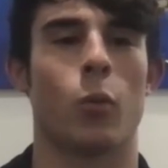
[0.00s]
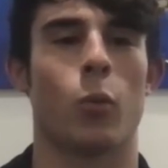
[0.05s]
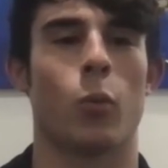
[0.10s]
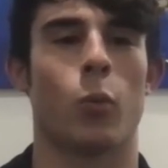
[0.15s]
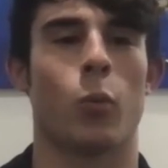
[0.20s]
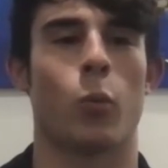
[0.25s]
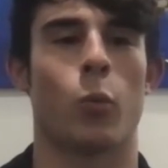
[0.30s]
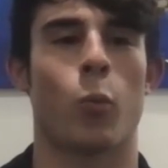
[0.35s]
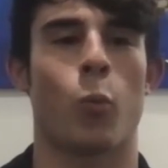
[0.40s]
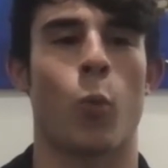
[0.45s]

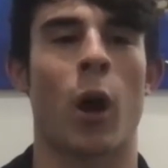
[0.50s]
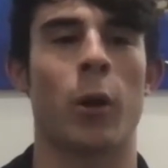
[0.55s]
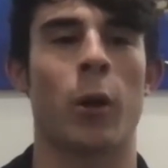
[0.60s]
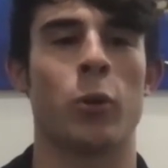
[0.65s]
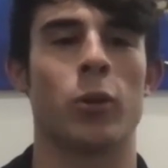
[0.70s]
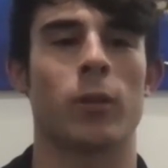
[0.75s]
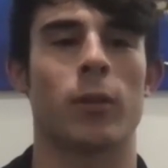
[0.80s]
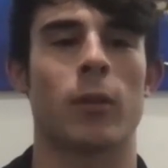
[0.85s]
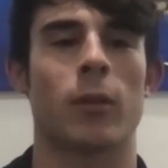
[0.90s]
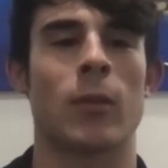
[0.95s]
why don't you
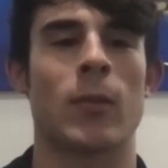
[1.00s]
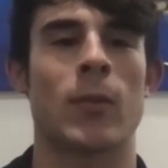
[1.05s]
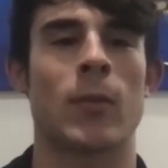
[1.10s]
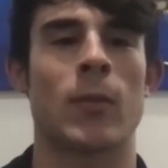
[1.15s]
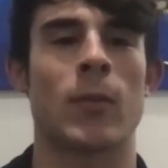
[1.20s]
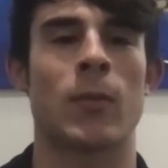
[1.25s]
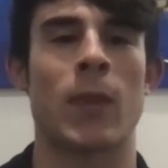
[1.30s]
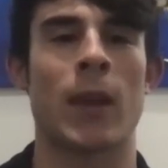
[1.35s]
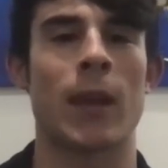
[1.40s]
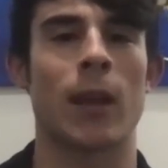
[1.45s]
just
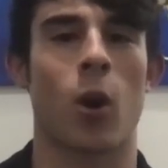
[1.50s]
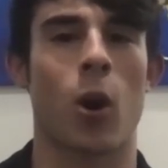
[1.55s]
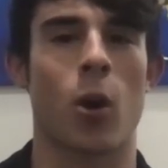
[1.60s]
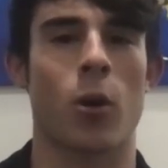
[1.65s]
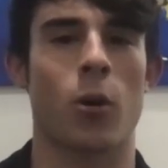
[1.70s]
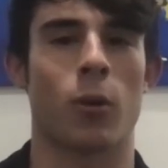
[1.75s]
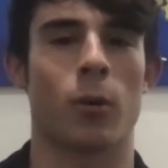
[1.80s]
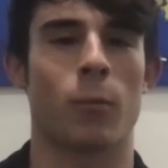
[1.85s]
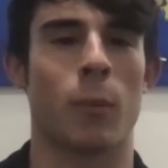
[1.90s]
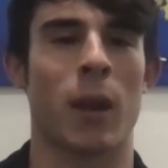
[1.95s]
think
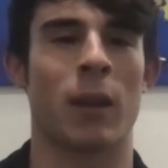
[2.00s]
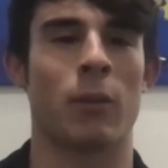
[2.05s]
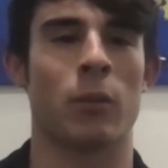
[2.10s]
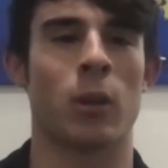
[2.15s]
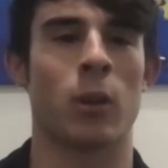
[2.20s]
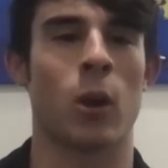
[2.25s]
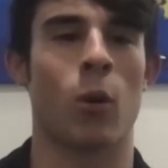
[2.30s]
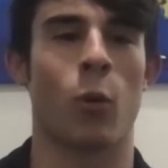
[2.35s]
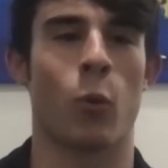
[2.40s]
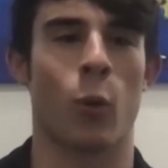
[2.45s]
harder and make it
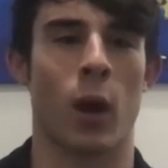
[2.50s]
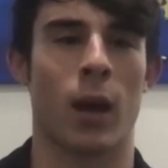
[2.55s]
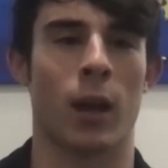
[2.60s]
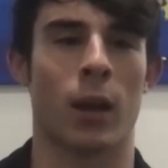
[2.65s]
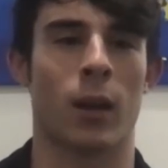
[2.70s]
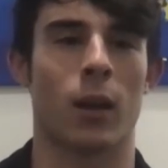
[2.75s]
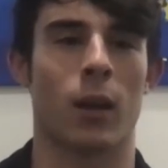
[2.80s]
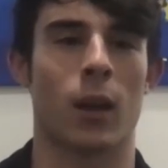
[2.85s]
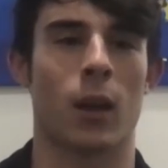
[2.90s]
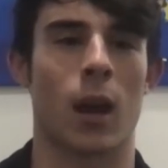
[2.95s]
go away?
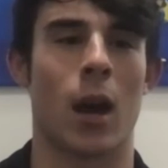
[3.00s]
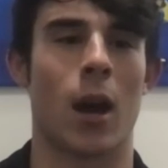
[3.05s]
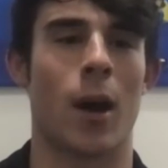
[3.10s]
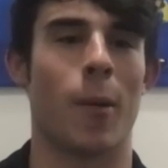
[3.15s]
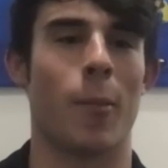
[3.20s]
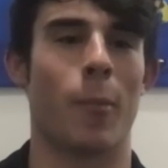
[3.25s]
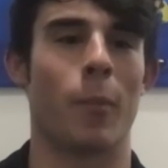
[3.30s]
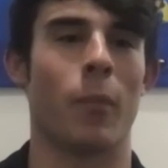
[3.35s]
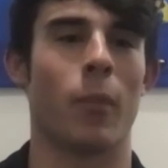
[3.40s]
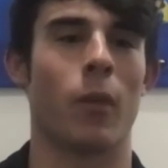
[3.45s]

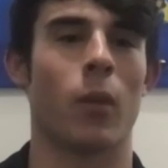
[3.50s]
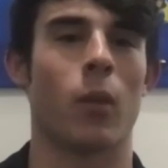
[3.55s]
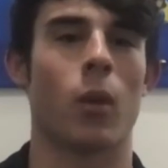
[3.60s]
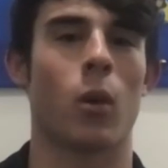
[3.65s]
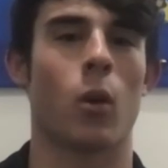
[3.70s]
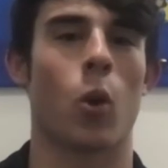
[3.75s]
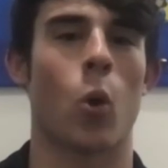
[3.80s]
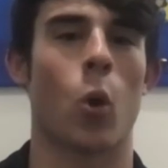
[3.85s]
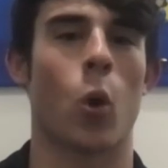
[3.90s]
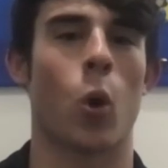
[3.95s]
Um,
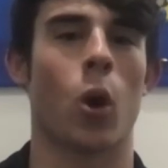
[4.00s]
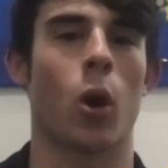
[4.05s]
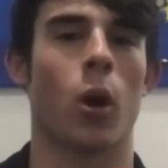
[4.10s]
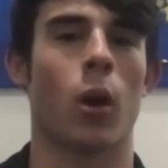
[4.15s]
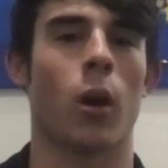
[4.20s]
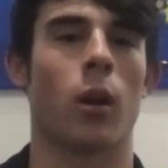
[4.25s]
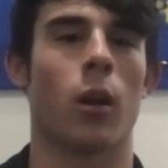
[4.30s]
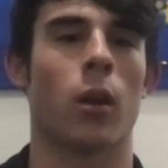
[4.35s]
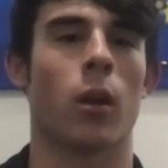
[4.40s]
or